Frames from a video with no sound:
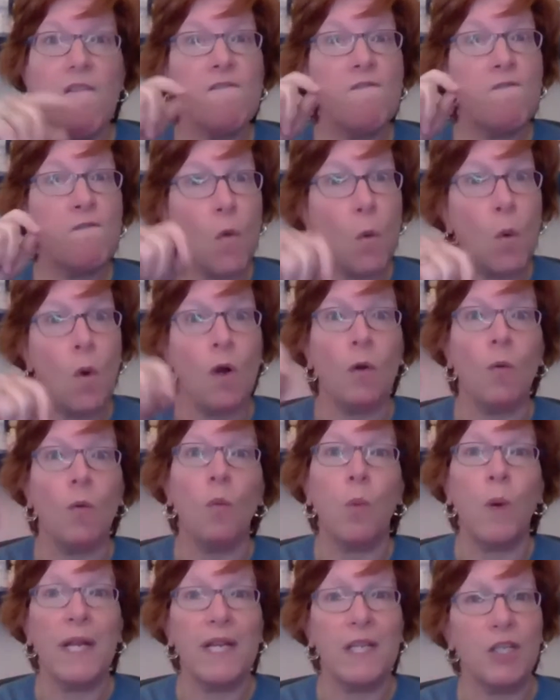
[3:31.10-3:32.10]
for
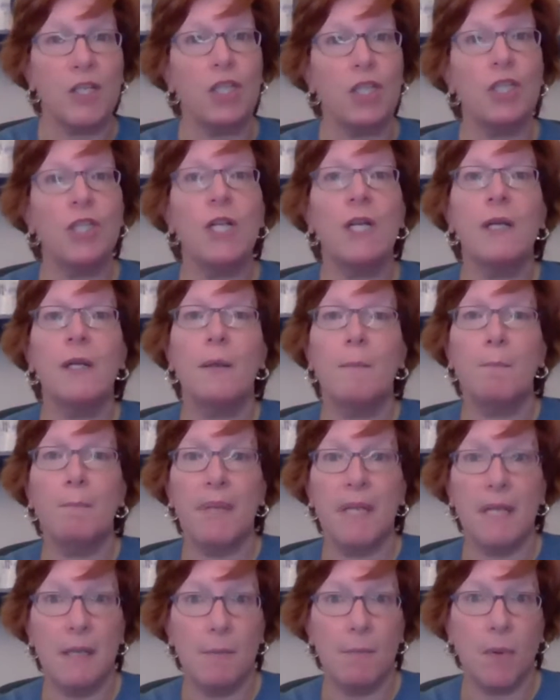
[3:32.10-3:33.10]
which
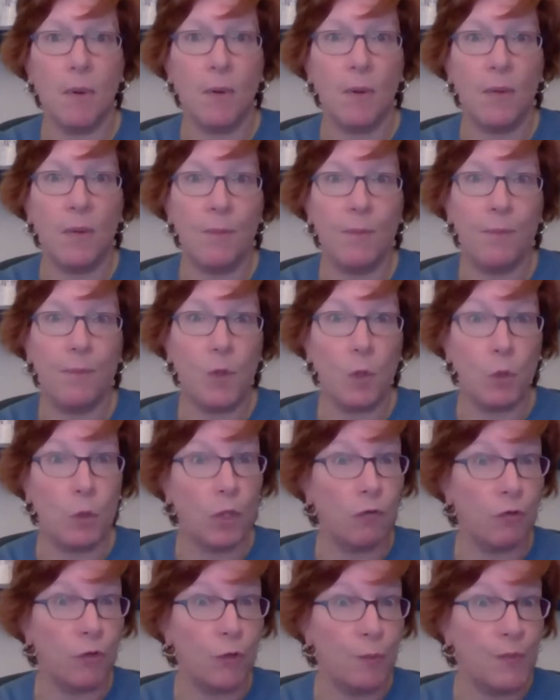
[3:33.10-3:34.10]
people or
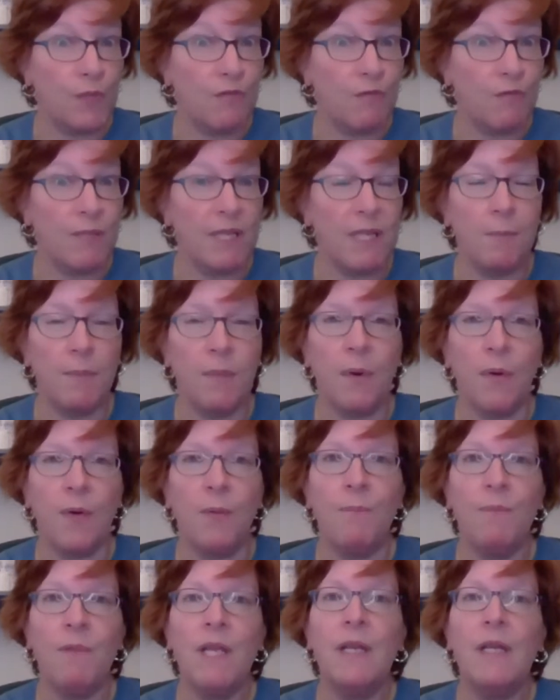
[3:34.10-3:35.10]
groups of
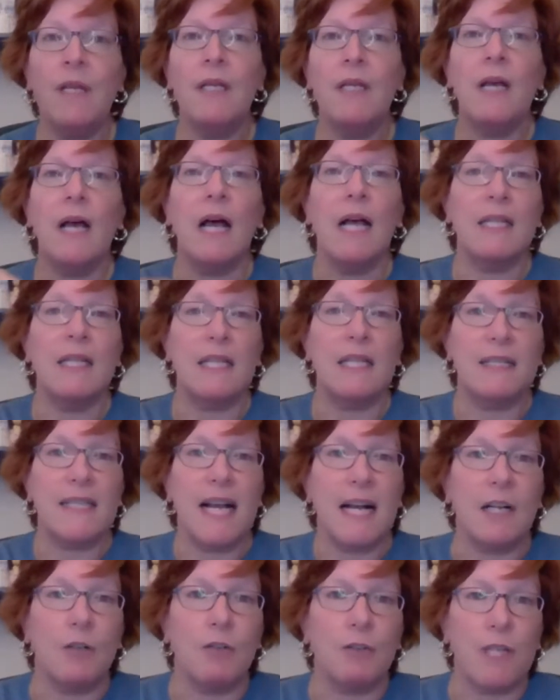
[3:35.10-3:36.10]
people these
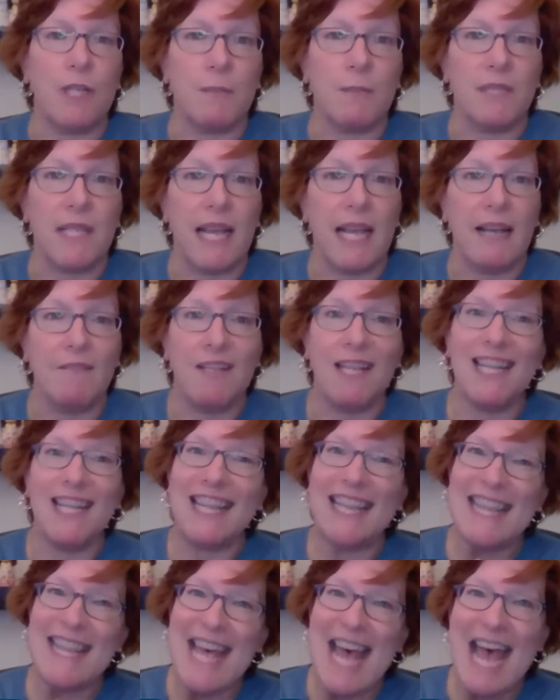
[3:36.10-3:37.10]
algorithms have,
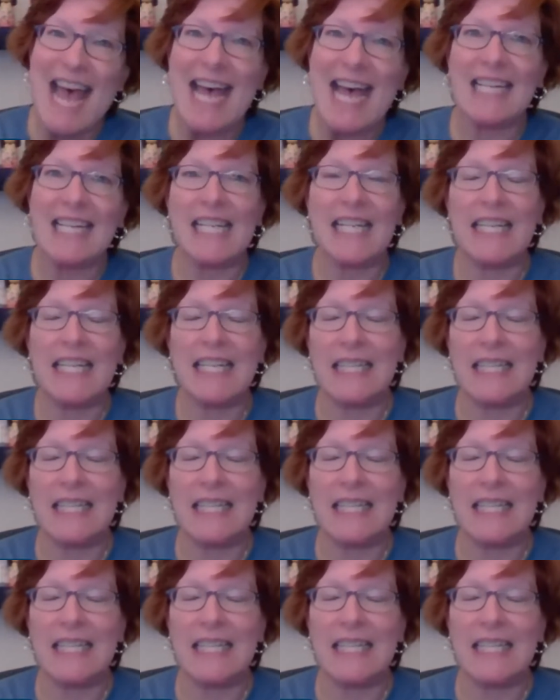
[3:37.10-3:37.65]
that